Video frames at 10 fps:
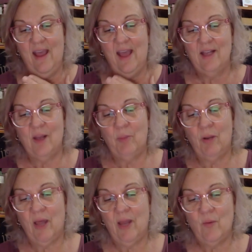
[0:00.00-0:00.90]

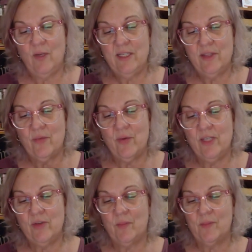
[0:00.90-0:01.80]
Apply 1 to 3
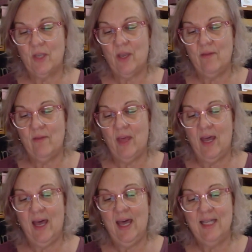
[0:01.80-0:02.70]
drops over the
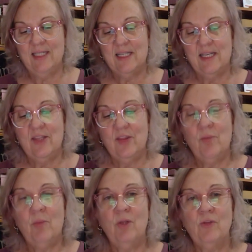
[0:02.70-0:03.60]
heart, the
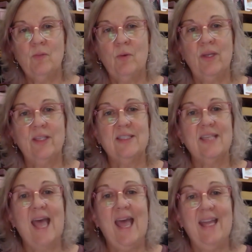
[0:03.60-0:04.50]
pulse points,
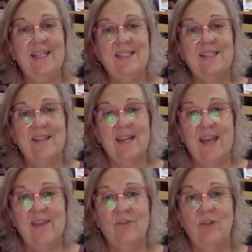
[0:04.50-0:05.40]
and the
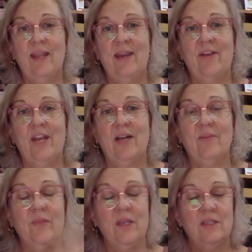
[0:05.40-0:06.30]
navel area.
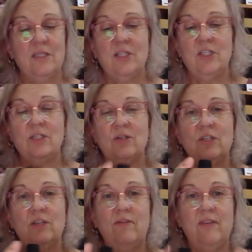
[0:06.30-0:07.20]
So just on
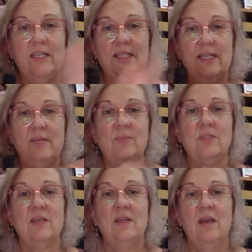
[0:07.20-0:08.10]
your fingertips,
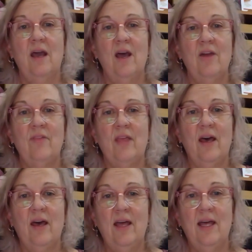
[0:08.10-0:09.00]
over the
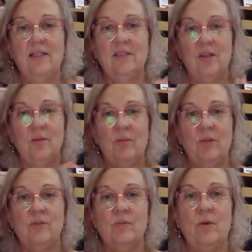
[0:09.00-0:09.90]
heart,
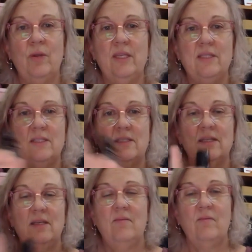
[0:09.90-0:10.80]
pulse points,
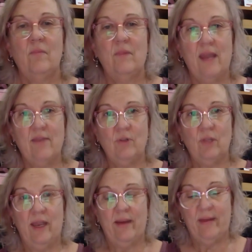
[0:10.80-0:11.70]
navel
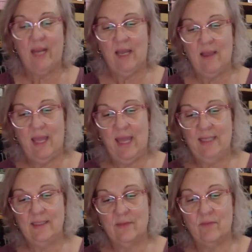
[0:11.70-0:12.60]
area,
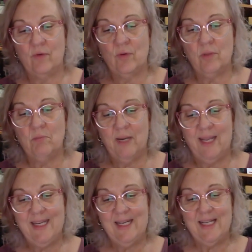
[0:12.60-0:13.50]
and for
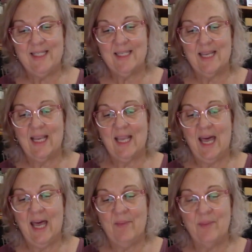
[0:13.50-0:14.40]
completeness,
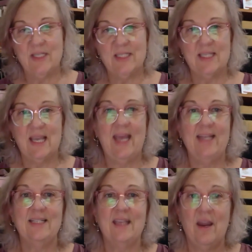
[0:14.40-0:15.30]
calmness,
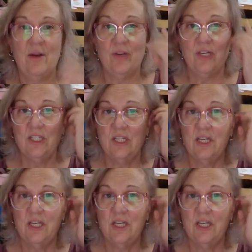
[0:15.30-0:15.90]
and courage,